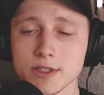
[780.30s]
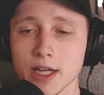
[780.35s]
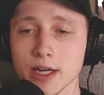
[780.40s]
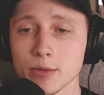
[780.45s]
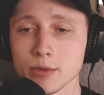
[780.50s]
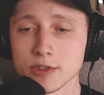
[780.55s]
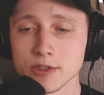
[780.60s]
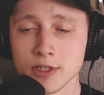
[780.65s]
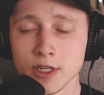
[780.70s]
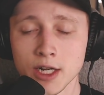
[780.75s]
I
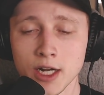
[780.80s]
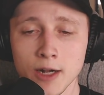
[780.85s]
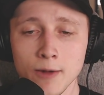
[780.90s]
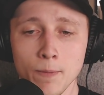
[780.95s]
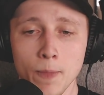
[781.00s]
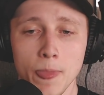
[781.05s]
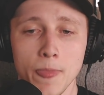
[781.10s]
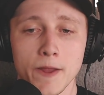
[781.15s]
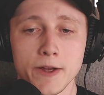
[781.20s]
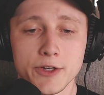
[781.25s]
was
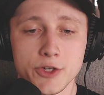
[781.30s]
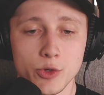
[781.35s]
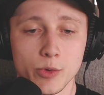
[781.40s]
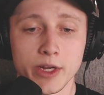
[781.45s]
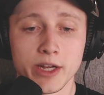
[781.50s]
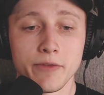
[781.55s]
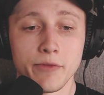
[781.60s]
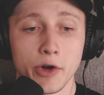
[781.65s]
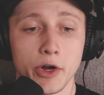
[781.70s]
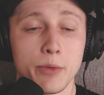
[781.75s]
doing
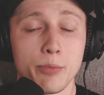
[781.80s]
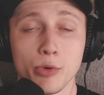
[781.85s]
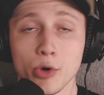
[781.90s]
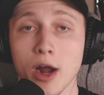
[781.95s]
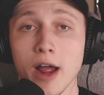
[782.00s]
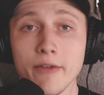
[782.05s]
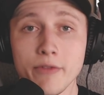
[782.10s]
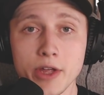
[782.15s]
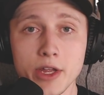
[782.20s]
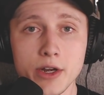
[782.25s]
a very
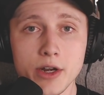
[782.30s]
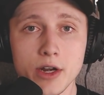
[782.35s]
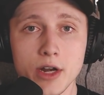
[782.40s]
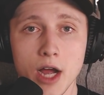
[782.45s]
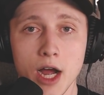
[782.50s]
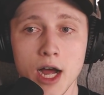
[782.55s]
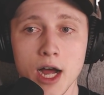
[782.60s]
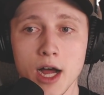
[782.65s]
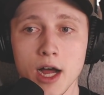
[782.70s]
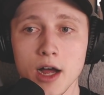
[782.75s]
private
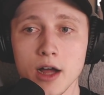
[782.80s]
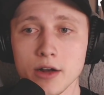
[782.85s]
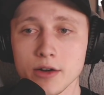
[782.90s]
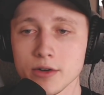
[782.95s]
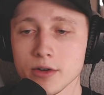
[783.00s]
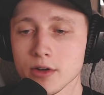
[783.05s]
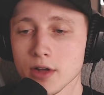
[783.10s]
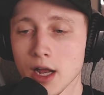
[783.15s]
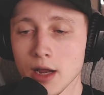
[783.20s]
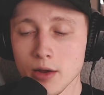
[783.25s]

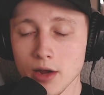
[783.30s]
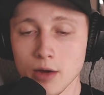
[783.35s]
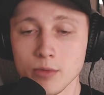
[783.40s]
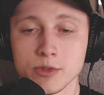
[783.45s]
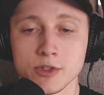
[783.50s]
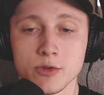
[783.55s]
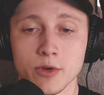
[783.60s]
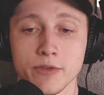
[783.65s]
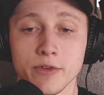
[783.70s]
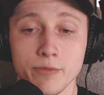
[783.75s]
I was
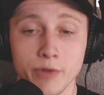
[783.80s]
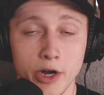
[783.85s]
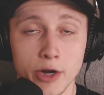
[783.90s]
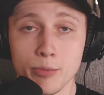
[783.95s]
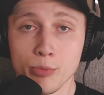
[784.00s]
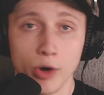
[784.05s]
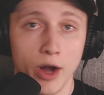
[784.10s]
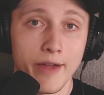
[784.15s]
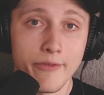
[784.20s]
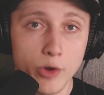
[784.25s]
doing a very
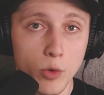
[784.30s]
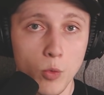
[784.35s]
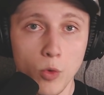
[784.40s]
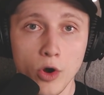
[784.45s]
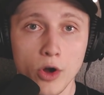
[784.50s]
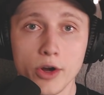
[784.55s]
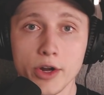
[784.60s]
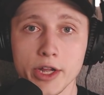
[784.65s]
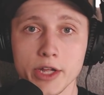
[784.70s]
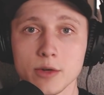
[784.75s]
private
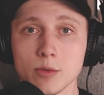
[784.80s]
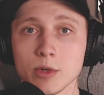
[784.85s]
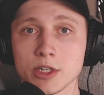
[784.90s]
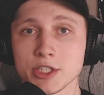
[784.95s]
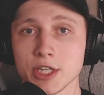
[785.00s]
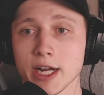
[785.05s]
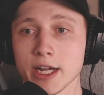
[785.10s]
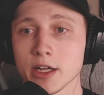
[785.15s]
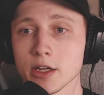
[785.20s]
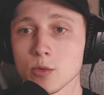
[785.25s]
work in which
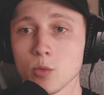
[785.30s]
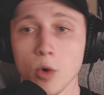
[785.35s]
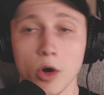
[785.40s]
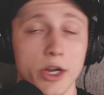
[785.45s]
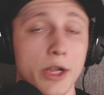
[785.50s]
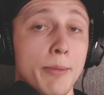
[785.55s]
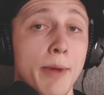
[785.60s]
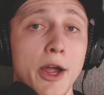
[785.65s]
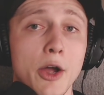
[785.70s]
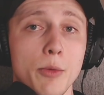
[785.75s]
I could work
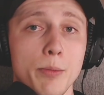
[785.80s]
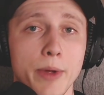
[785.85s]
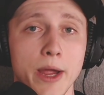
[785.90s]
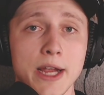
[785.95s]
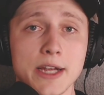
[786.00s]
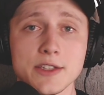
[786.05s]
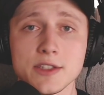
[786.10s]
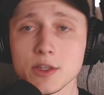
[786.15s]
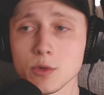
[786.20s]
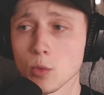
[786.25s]
at my own
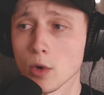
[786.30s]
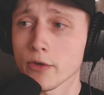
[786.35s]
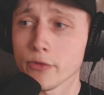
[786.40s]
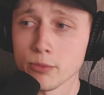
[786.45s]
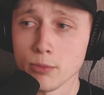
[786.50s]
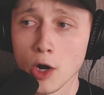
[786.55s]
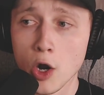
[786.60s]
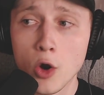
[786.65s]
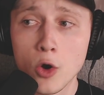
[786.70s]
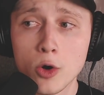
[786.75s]
pace and work from
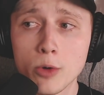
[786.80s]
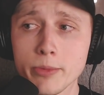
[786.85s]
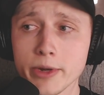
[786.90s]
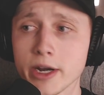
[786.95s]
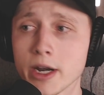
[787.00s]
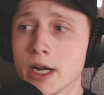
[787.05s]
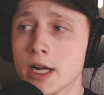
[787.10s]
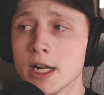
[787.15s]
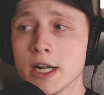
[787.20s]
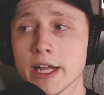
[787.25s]
home, and
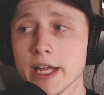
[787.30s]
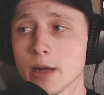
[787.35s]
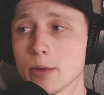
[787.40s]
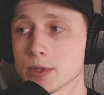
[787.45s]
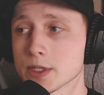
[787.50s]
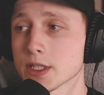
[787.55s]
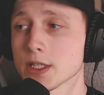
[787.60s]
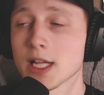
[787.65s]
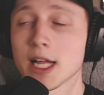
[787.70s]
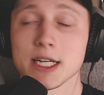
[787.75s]
it
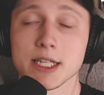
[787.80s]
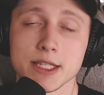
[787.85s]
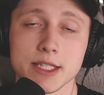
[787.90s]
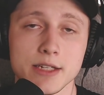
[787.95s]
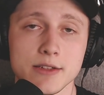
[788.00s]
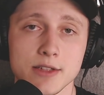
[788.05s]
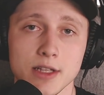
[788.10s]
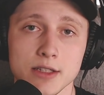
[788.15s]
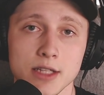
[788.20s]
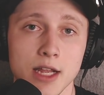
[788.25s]
was a lot of
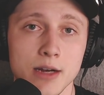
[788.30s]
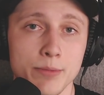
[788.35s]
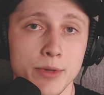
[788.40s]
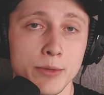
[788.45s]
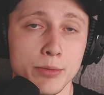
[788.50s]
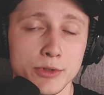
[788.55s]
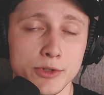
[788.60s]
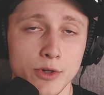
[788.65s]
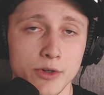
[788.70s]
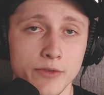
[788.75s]
things that a lot of
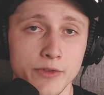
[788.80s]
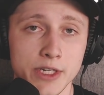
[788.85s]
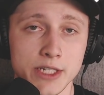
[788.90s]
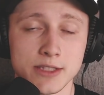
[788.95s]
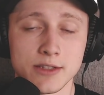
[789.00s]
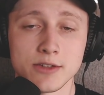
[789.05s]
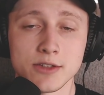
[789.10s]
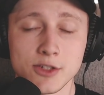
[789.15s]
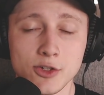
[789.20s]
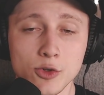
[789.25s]
people don't even get to
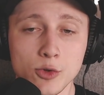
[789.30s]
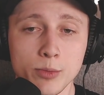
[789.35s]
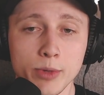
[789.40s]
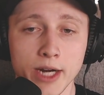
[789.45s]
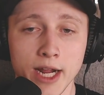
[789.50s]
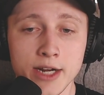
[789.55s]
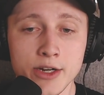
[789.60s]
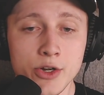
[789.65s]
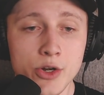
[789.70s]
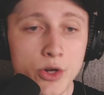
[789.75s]
do. But
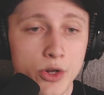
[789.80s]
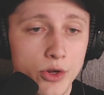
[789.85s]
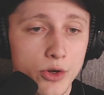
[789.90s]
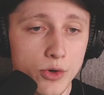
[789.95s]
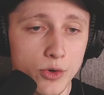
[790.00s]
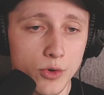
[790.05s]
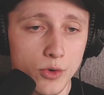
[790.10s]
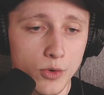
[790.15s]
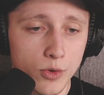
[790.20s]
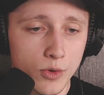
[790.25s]
I
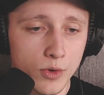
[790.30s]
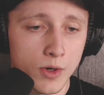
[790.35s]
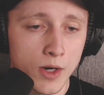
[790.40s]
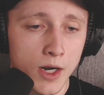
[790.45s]
knew